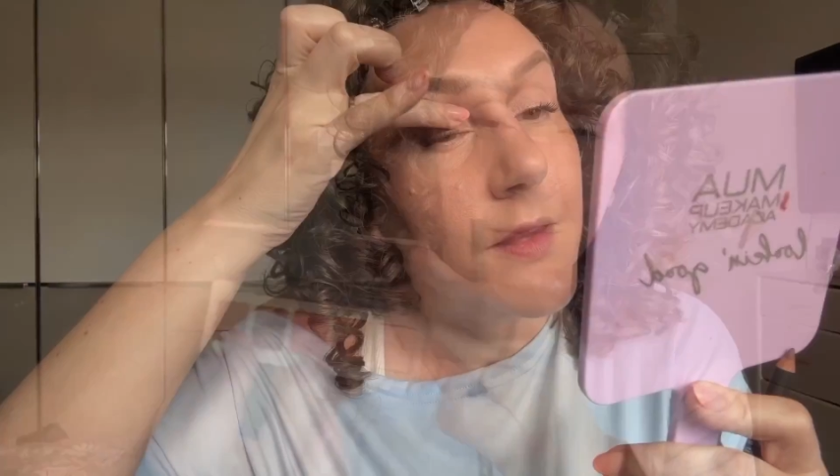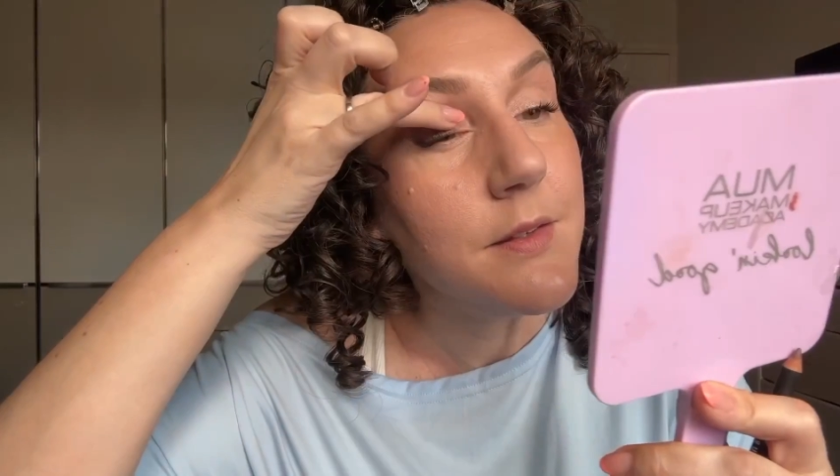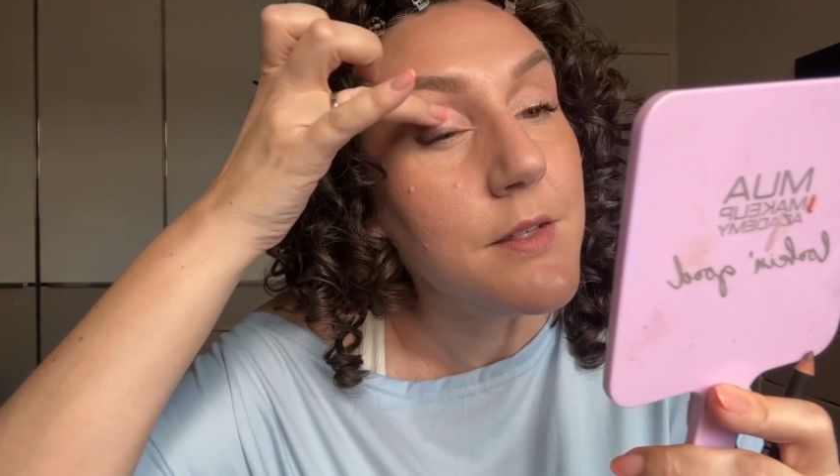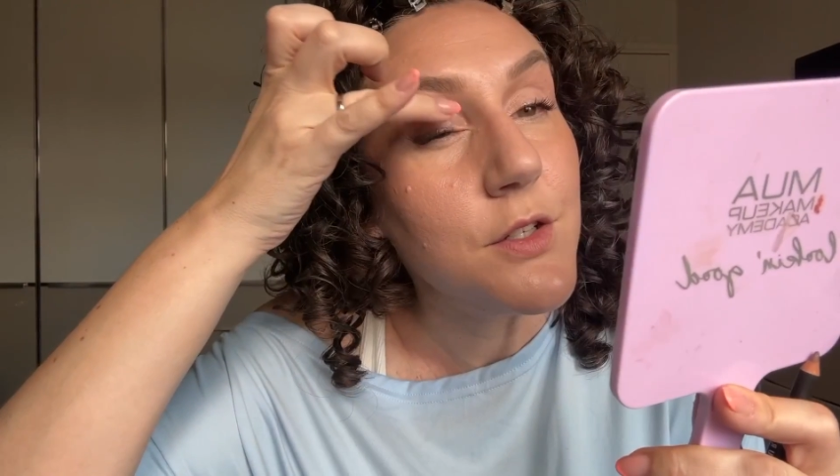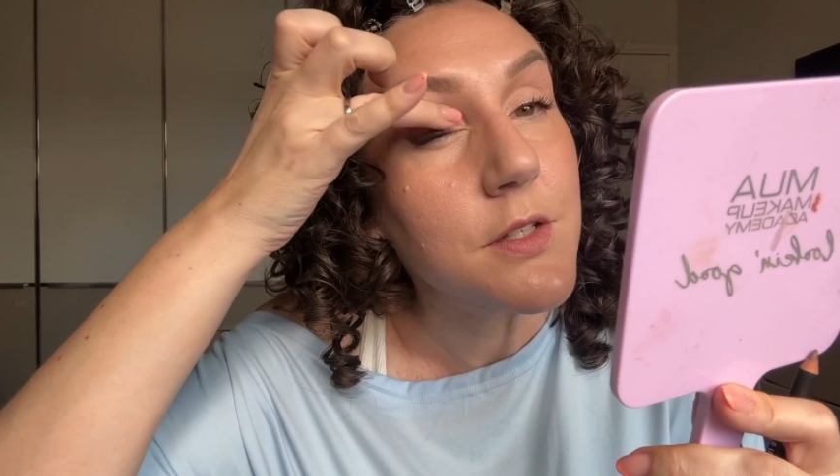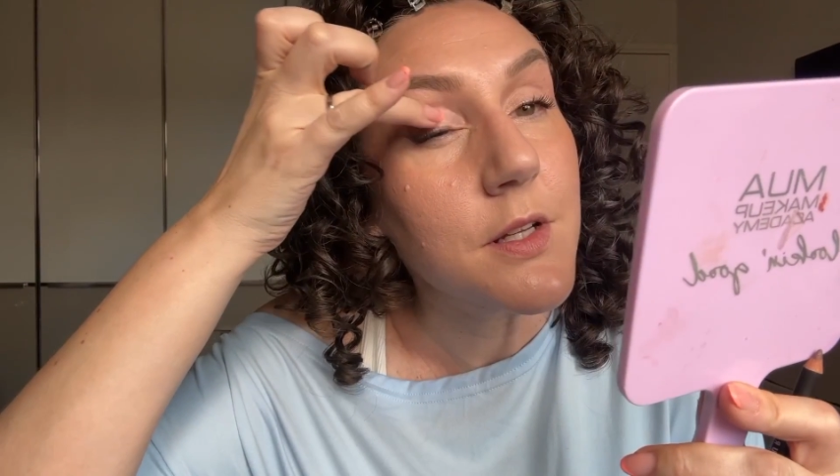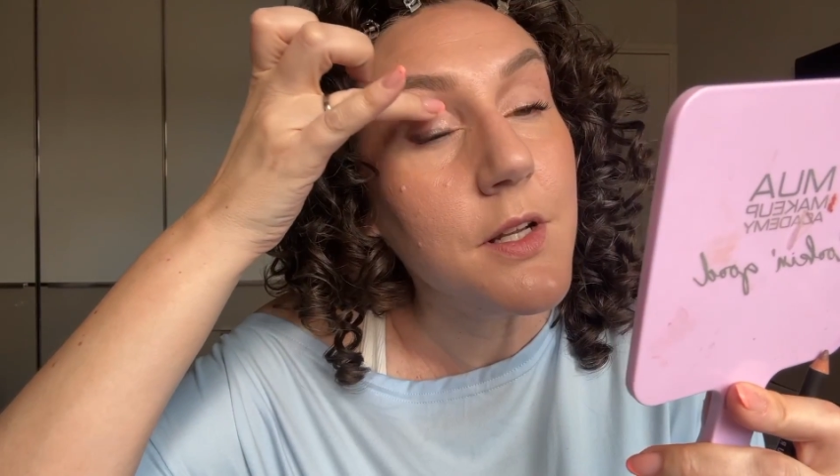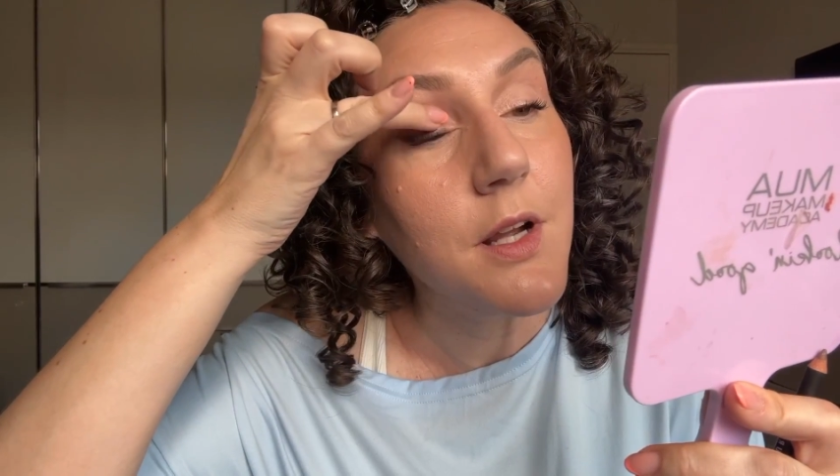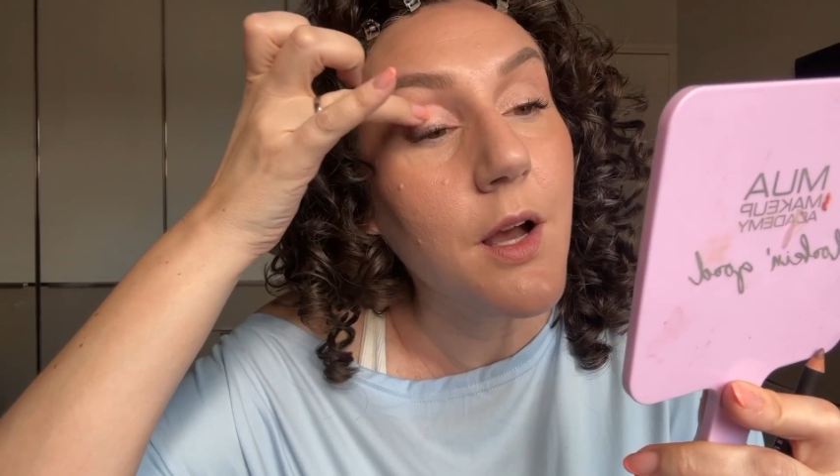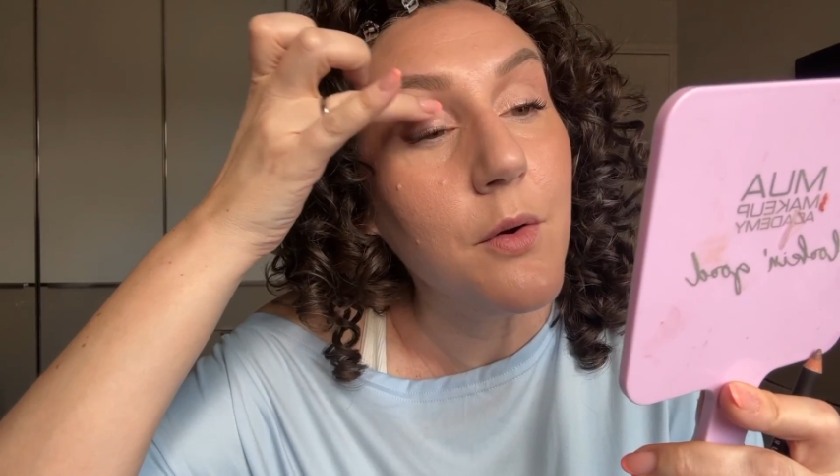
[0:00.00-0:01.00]
This is just going
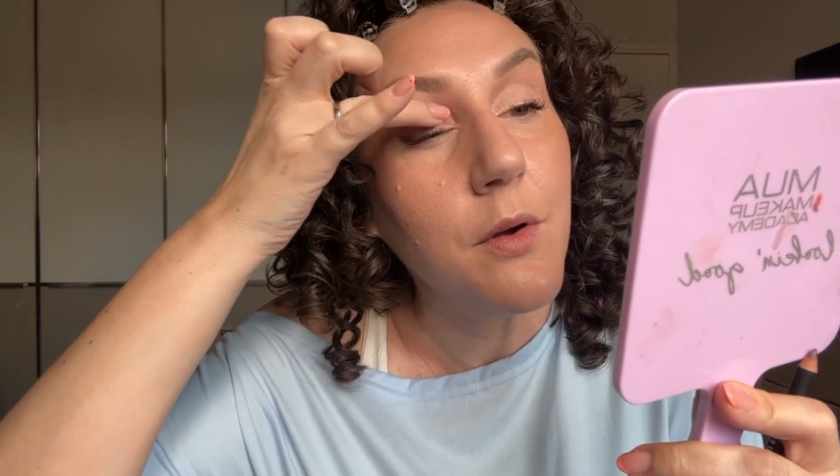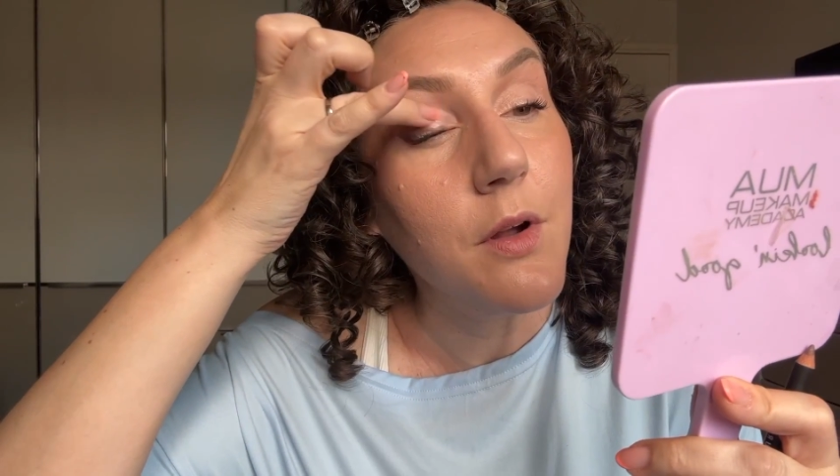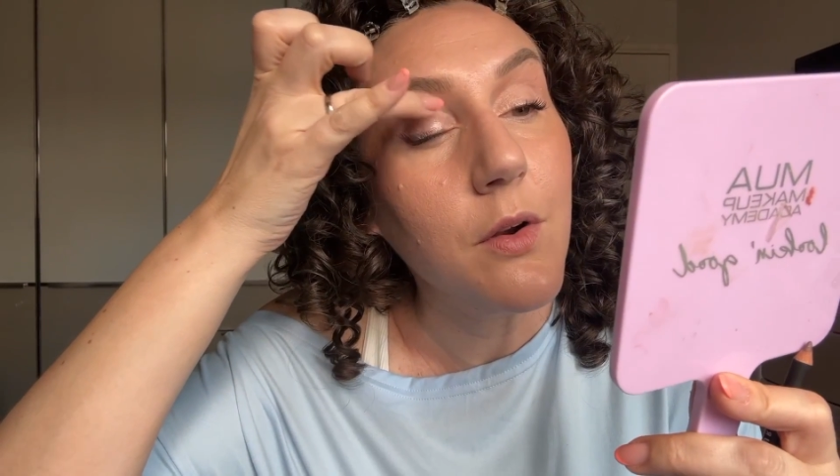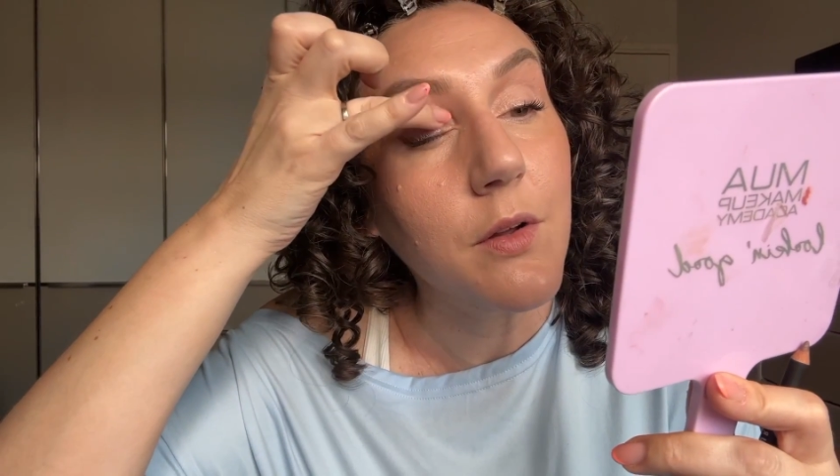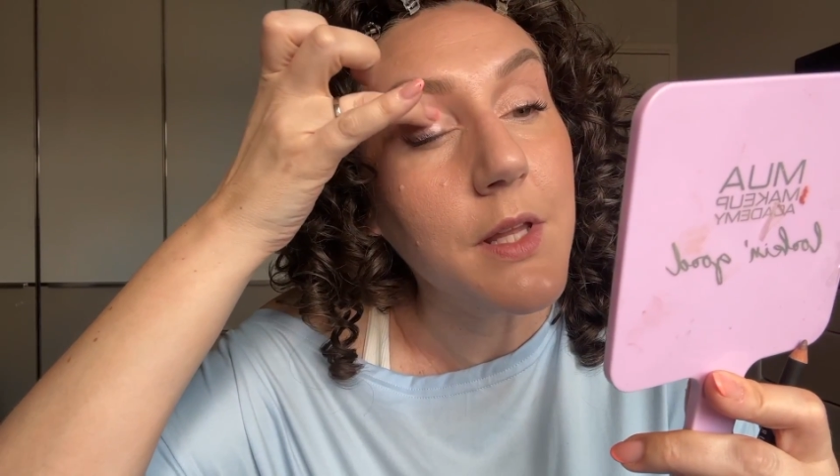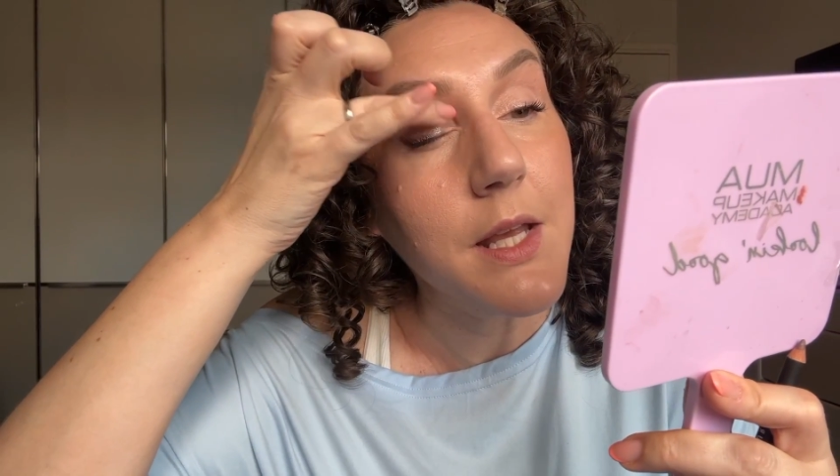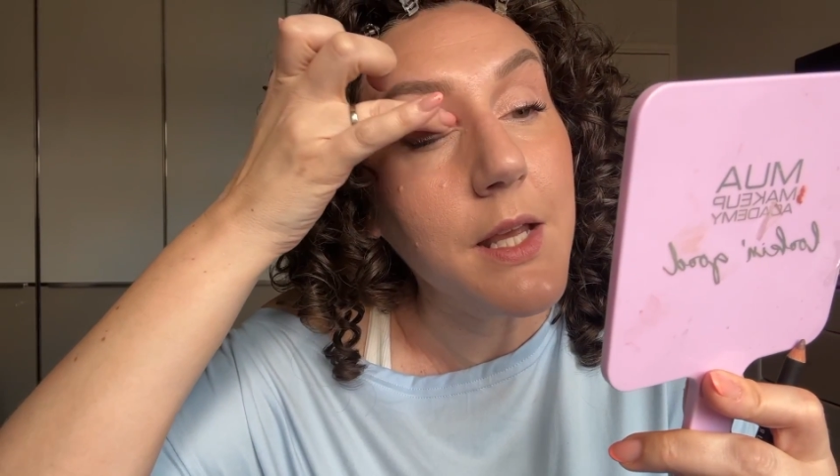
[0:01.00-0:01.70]
to go along the